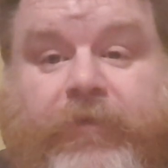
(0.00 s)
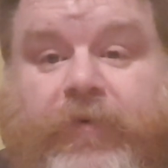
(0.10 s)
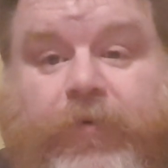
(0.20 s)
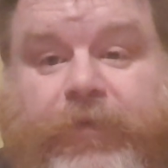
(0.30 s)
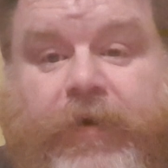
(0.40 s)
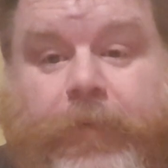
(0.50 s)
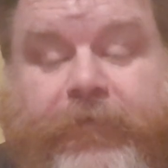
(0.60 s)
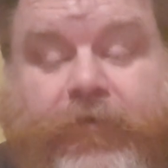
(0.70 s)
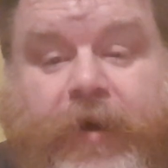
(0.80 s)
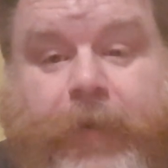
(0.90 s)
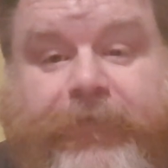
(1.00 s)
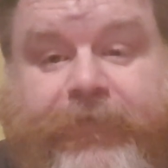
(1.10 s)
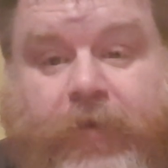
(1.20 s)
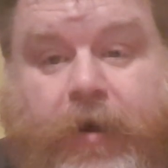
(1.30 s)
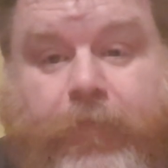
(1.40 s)
Who's the up for grabs
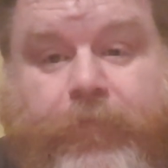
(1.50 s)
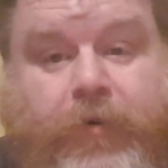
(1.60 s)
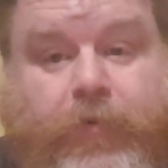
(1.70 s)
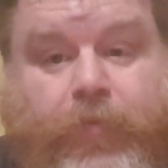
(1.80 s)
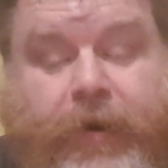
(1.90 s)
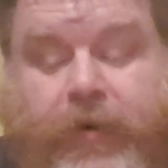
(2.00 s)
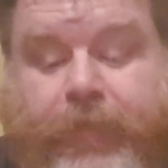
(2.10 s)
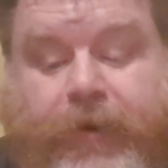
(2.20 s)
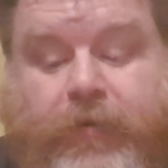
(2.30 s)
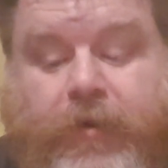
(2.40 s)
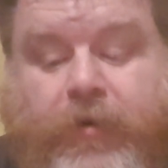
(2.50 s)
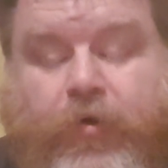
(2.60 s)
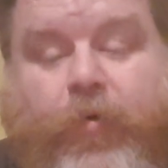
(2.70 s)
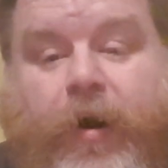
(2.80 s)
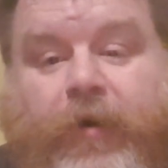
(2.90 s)
from or with? I mean,
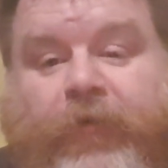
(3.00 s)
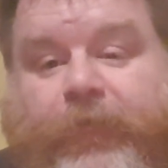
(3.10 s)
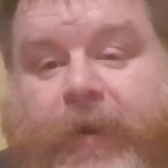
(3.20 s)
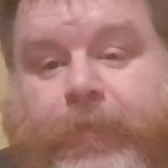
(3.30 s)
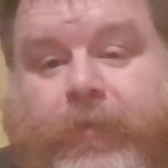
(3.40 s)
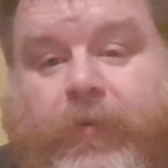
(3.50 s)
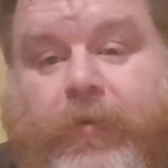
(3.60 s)
who are these people?